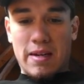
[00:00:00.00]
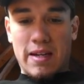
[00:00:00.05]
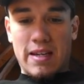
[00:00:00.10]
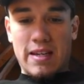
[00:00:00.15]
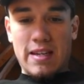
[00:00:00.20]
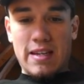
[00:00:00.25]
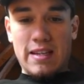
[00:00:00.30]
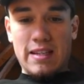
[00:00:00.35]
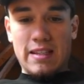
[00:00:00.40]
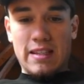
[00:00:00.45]

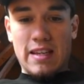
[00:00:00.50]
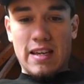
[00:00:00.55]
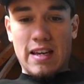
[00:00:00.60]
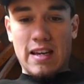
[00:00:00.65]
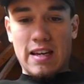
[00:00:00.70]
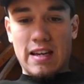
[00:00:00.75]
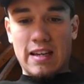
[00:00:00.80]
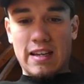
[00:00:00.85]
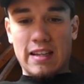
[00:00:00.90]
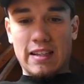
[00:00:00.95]
keys.
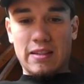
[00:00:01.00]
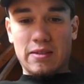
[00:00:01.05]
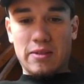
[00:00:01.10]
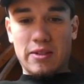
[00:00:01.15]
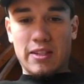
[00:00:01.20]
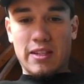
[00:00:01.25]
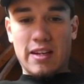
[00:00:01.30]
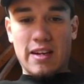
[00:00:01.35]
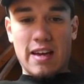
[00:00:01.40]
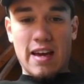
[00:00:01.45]
That's
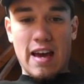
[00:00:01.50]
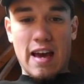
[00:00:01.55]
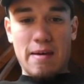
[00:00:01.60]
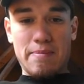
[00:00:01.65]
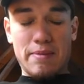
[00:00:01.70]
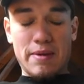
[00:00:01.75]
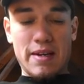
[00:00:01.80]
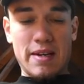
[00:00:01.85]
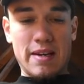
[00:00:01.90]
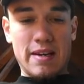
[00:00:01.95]
what's gonna
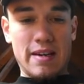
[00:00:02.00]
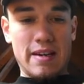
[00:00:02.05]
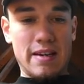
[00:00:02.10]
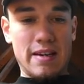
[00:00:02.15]
happen.